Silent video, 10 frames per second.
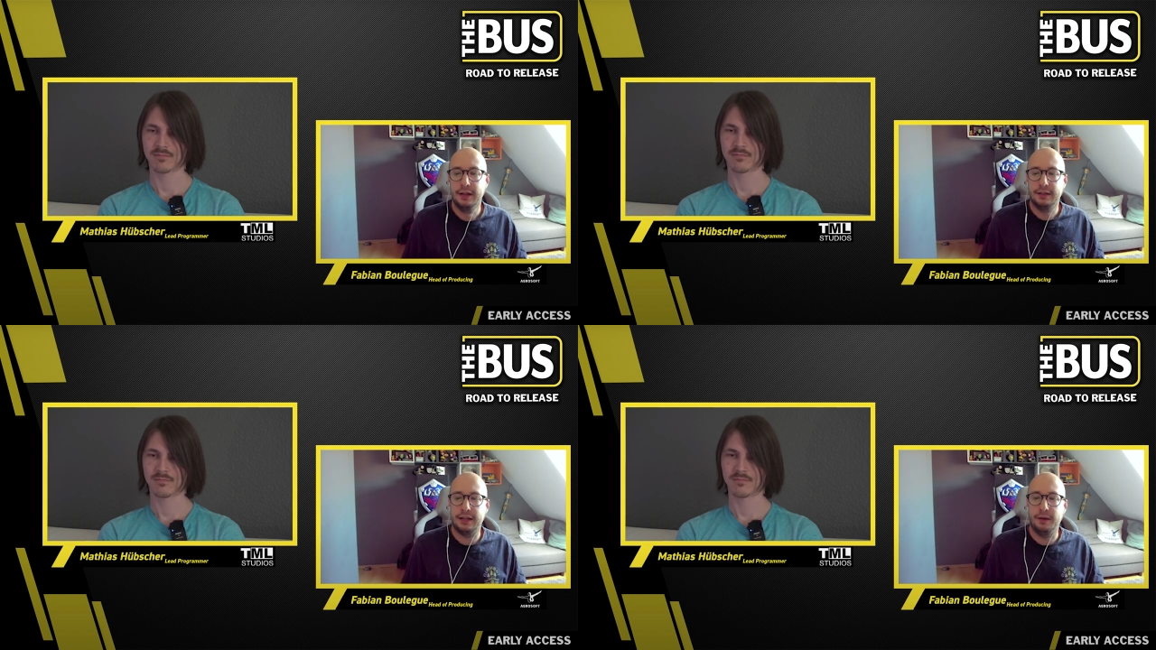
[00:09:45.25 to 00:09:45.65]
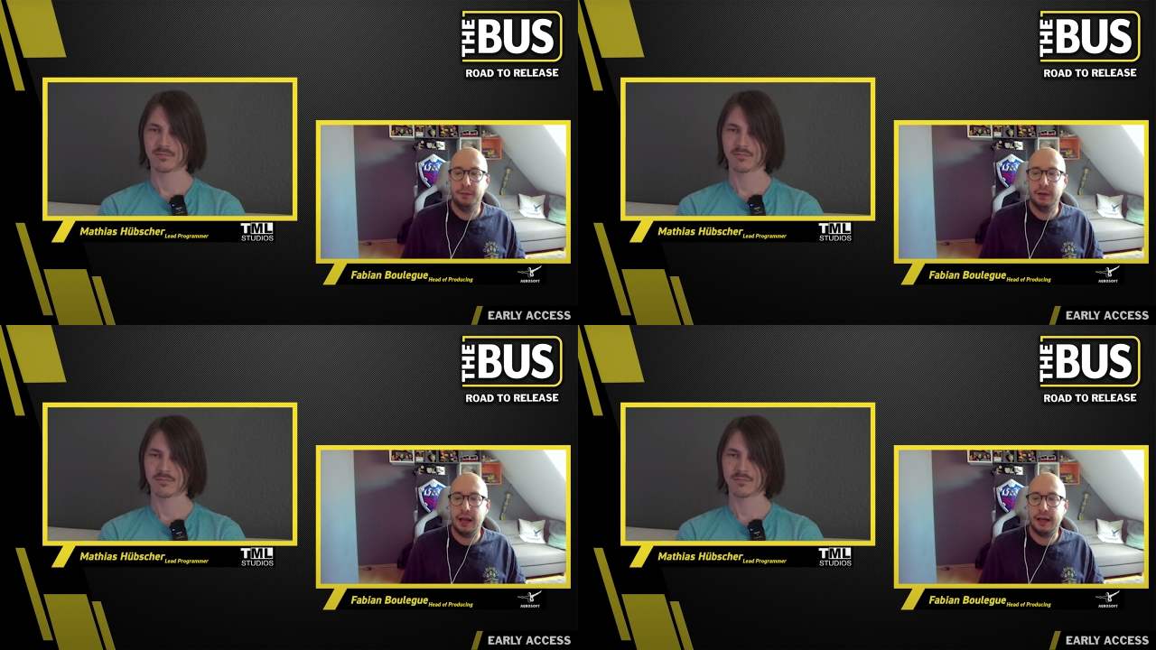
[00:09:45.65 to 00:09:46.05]
Speaker 1: they are
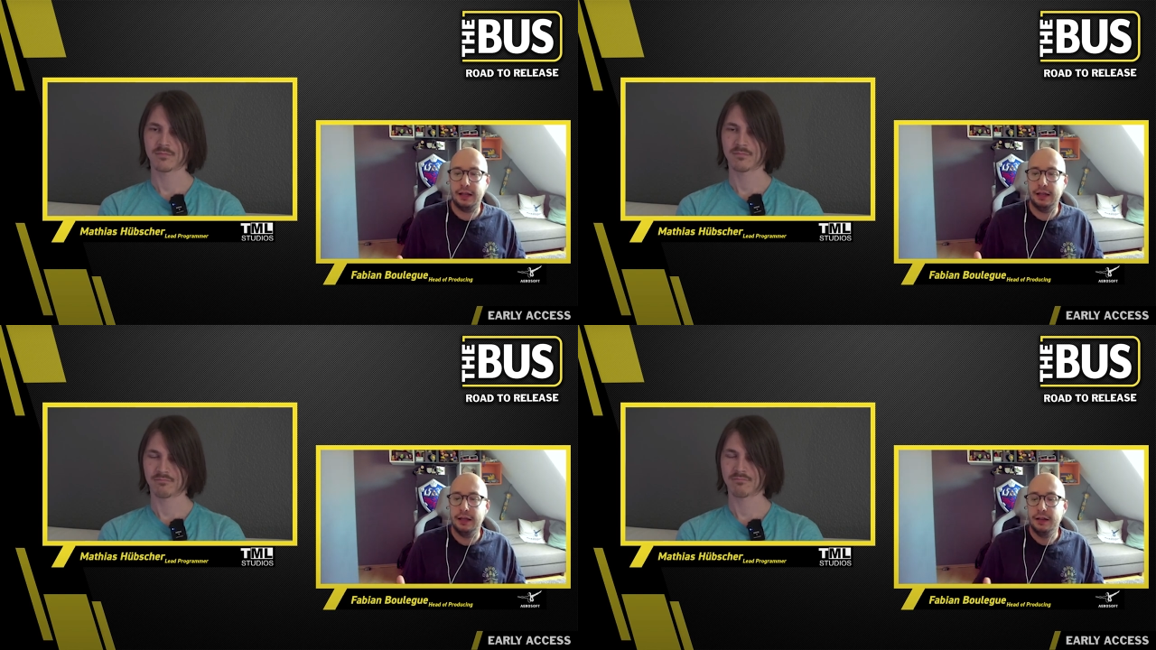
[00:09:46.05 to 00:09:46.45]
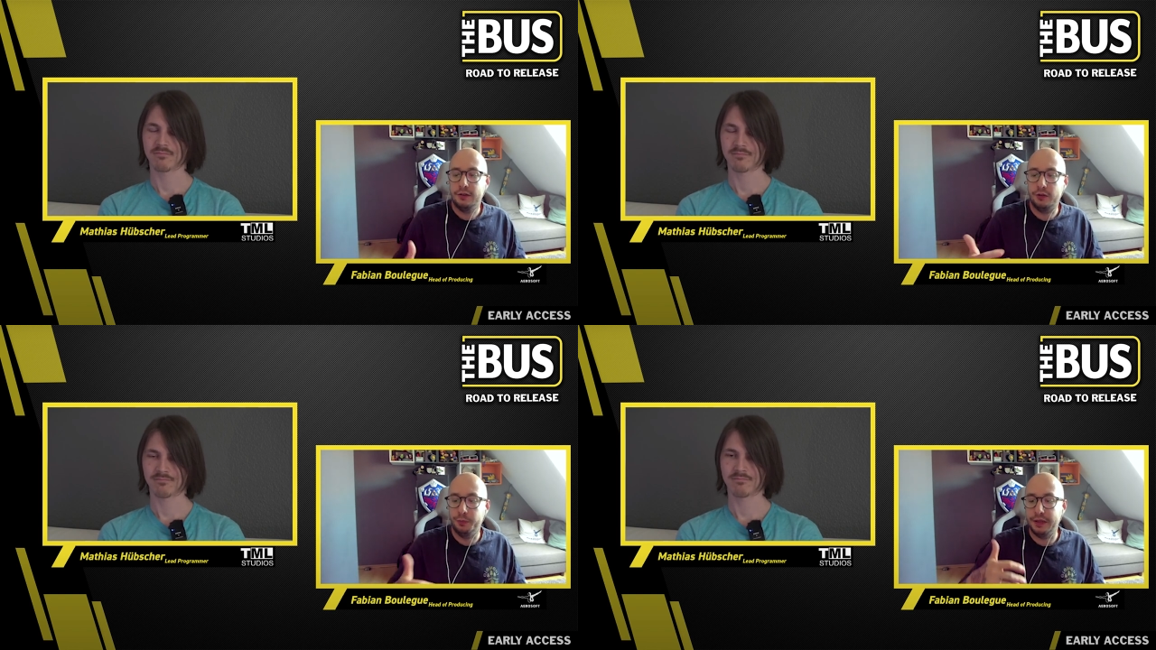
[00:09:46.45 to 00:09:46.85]
likely
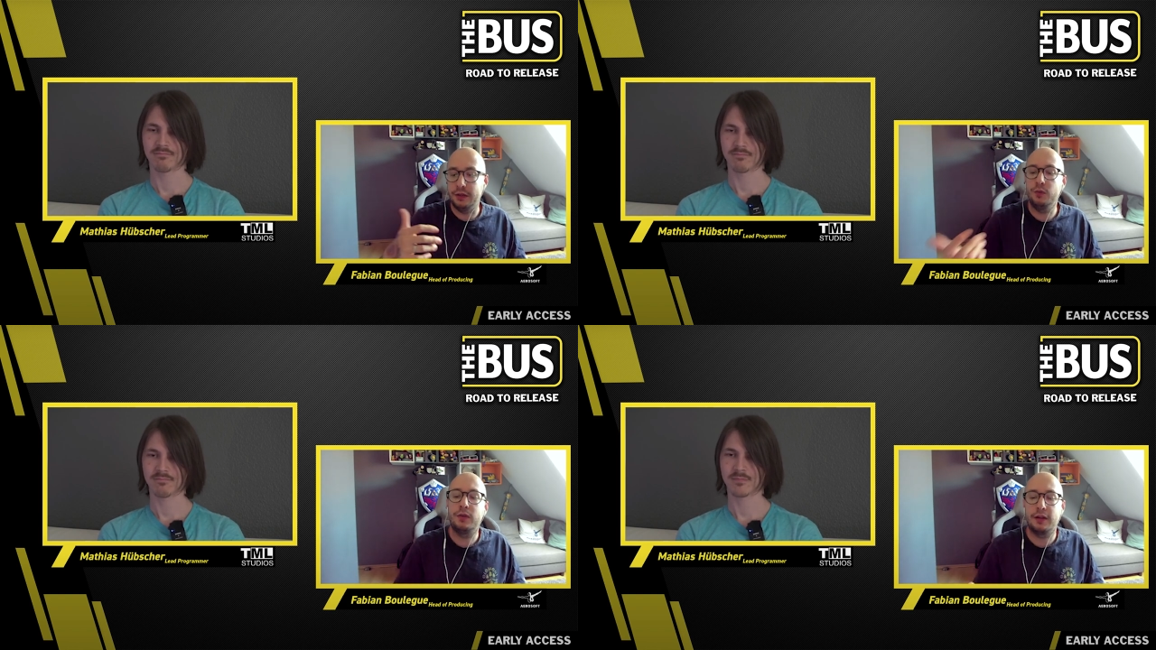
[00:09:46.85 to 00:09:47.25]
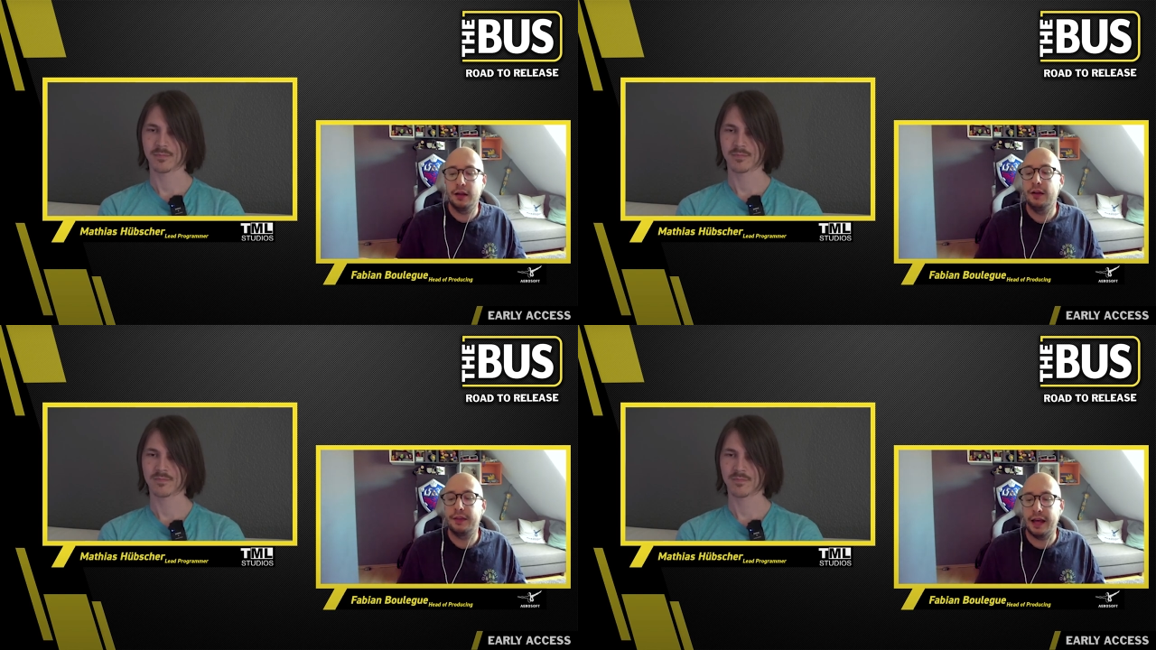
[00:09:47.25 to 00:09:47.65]
to be used
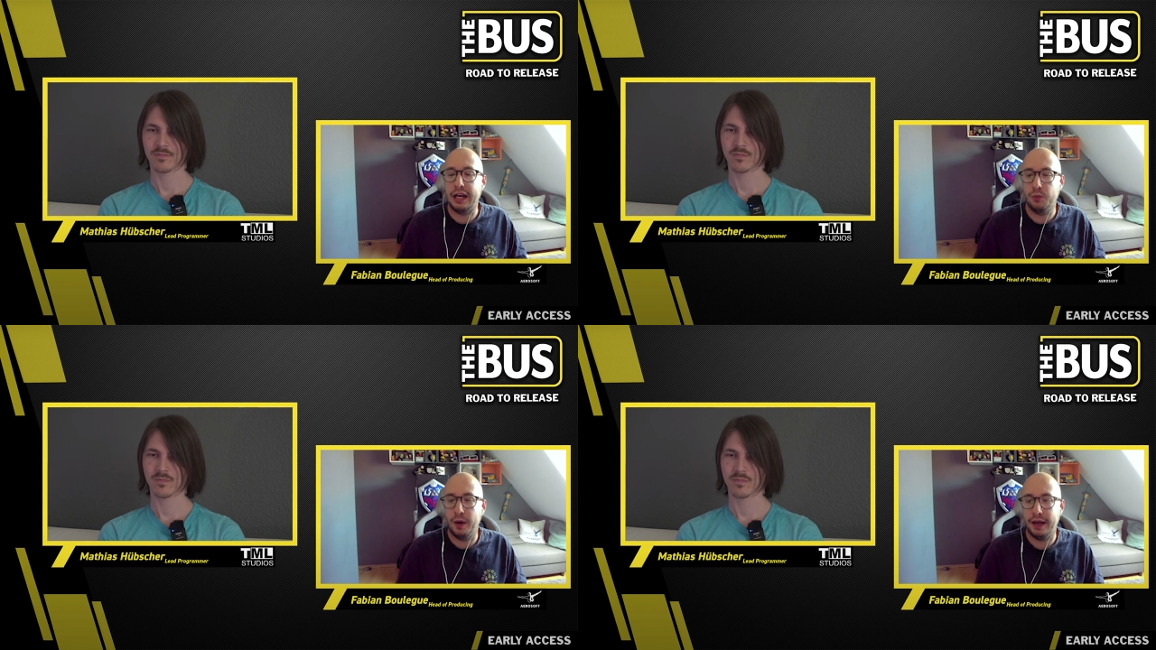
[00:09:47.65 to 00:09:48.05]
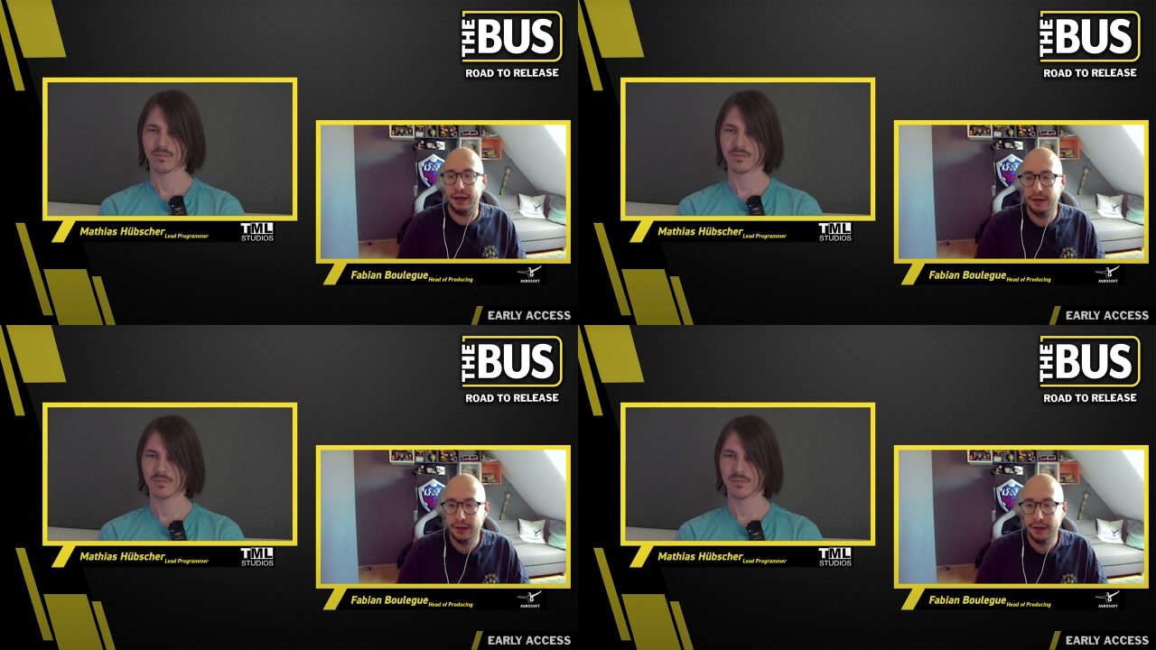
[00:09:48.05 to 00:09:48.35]
that way